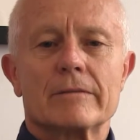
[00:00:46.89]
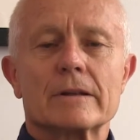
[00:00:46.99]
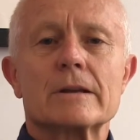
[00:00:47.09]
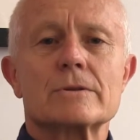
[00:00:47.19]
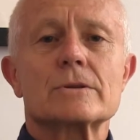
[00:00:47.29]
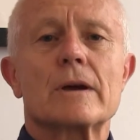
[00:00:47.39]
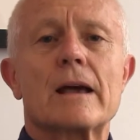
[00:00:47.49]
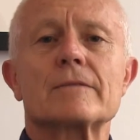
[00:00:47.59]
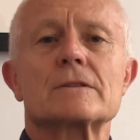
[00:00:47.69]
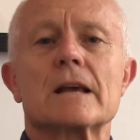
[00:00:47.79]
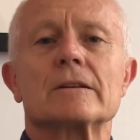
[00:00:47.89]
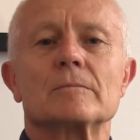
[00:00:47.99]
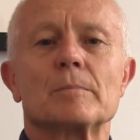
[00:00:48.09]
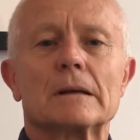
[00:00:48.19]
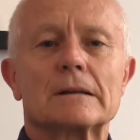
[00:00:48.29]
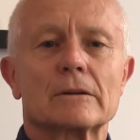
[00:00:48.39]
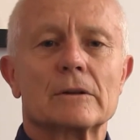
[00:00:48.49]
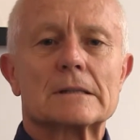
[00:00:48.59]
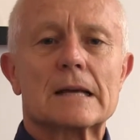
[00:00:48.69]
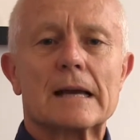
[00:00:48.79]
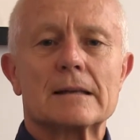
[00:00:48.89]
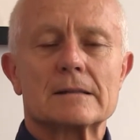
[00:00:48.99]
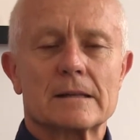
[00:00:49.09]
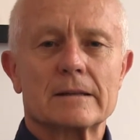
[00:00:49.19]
For those who have studied political science,